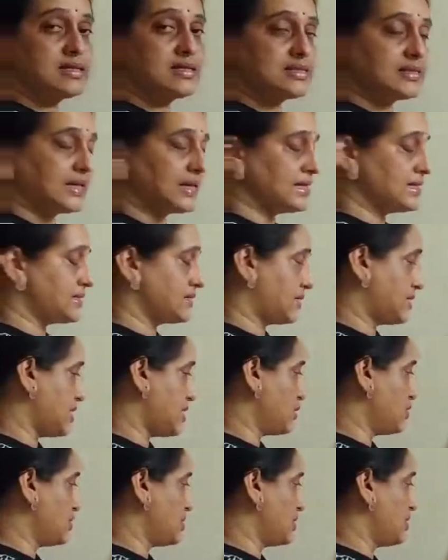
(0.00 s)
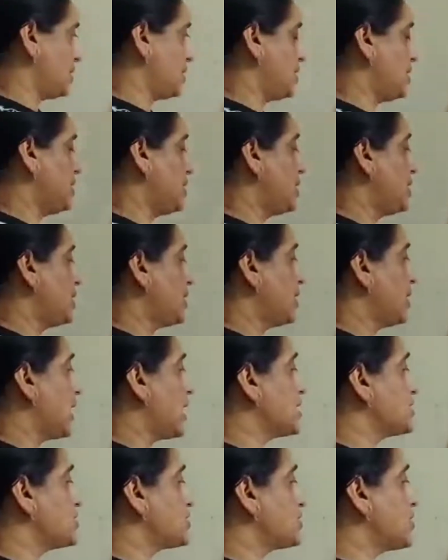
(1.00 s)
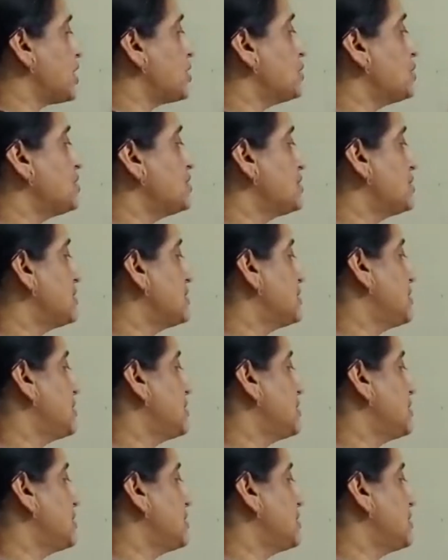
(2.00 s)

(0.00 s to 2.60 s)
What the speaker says: sales account. Cash account